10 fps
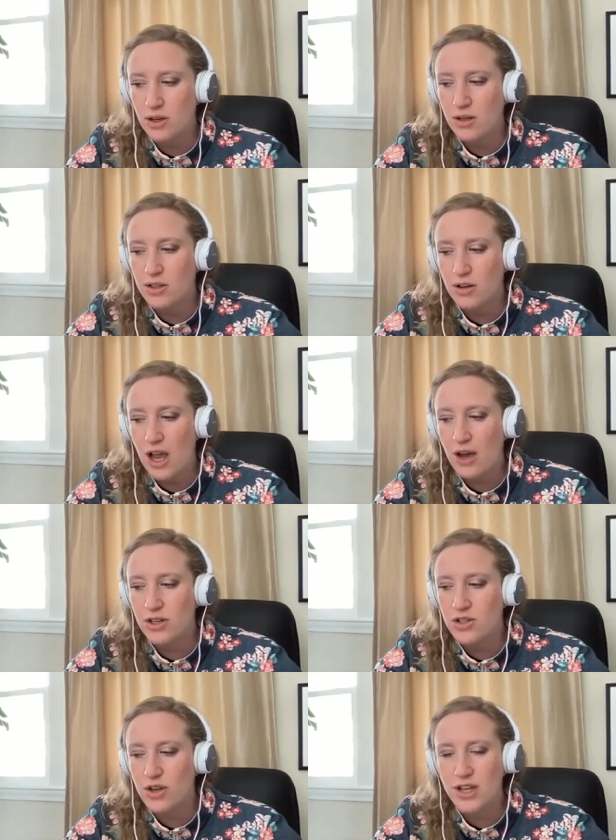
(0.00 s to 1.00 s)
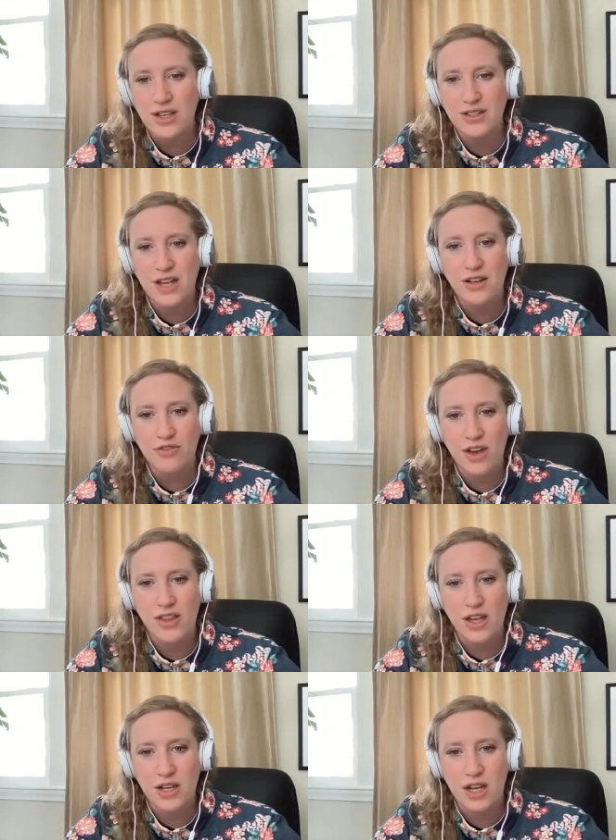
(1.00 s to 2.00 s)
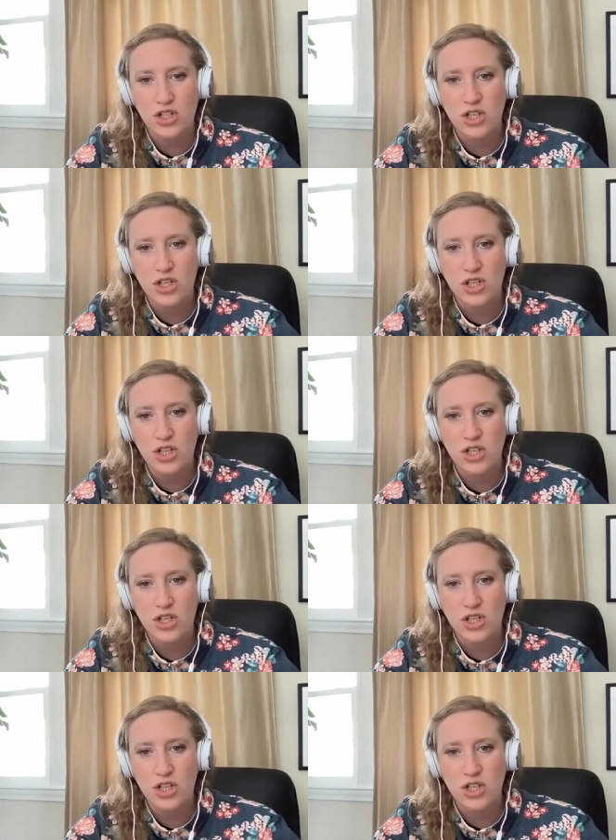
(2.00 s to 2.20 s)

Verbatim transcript: earlier how did you guys identify that niche